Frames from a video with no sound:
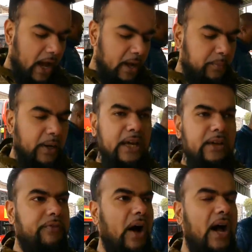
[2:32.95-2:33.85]
and
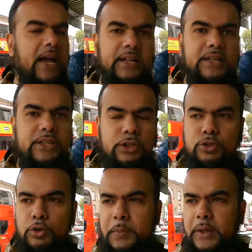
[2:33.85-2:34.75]
believe our
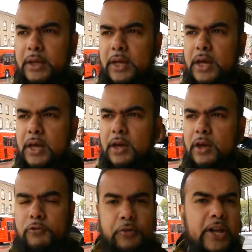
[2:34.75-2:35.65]
NHS should be
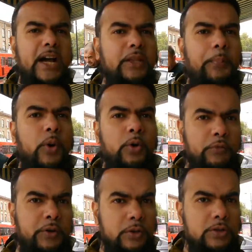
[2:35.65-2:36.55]
free at the point
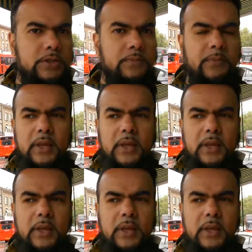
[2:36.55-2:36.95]
of use.